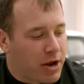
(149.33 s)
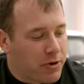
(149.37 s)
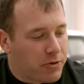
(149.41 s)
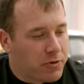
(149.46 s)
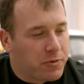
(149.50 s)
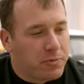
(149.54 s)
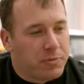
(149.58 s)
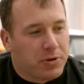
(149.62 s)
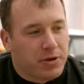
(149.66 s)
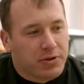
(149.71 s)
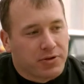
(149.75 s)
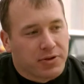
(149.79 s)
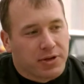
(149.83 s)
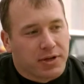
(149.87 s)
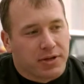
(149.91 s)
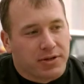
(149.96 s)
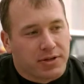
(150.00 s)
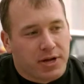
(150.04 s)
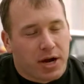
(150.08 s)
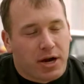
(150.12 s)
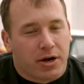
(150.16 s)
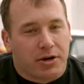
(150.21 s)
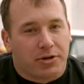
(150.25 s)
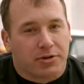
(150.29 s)
I rebuilt the
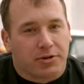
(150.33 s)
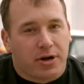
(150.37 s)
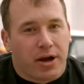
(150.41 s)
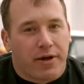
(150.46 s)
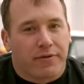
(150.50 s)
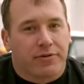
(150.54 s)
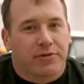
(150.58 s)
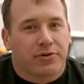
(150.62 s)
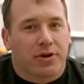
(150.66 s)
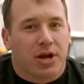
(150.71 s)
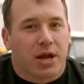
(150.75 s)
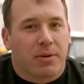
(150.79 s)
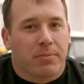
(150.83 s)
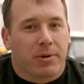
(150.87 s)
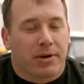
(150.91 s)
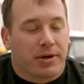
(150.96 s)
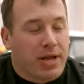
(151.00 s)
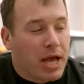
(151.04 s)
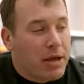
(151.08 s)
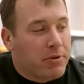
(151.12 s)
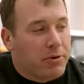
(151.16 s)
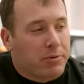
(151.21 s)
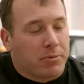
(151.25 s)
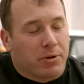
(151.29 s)
entire drivetrain. My
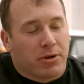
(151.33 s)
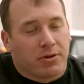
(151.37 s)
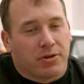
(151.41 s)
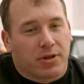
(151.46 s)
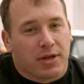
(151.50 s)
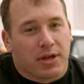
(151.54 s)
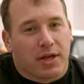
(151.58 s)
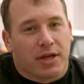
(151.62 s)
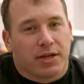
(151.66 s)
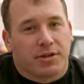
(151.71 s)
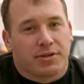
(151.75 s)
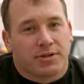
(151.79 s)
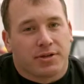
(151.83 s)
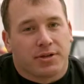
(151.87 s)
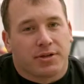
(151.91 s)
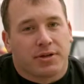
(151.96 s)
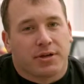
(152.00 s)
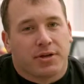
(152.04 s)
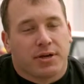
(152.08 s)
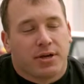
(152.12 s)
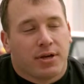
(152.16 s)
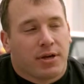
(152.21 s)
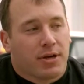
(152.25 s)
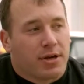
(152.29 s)
dad rebuilt the engine,
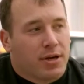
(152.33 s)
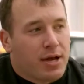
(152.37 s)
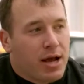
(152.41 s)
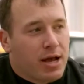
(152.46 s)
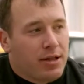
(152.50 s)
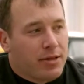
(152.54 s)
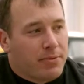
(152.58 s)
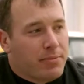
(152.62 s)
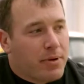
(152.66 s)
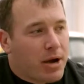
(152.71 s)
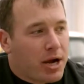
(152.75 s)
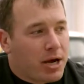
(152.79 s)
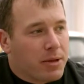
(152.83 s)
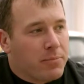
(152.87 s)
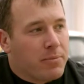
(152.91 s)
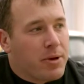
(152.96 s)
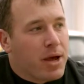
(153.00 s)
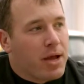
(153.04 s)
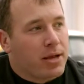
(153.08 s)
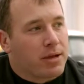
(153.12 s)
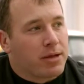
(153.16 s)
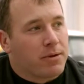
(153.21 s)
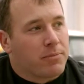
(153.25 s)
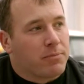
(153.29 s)
had the body
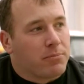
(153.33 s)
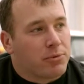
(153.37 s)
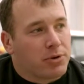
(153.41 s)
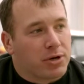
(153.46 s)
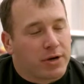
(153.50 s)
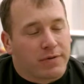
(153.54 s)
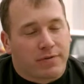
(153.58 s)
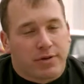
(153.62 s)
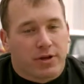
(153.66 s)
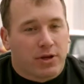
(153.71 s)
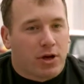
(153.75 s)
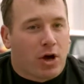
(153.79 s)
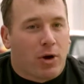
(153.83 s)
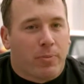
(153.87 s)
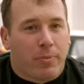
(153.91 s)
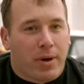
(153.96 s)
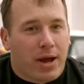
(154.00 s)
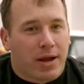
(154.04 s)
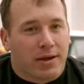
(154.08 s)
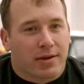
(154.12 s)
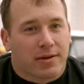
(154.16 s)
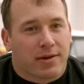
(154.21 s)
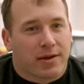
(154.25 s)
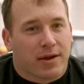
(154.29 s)
painted, and put everything all
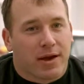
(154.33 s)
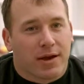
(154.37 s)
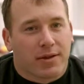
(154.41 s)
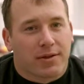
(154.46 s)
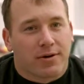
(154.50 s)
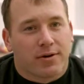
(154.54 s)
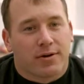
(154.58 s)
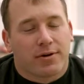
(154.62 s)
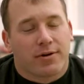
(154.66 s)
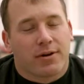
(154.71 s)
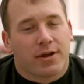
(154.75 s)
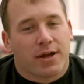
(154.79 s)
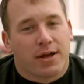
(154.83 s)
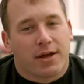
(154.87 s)
back together.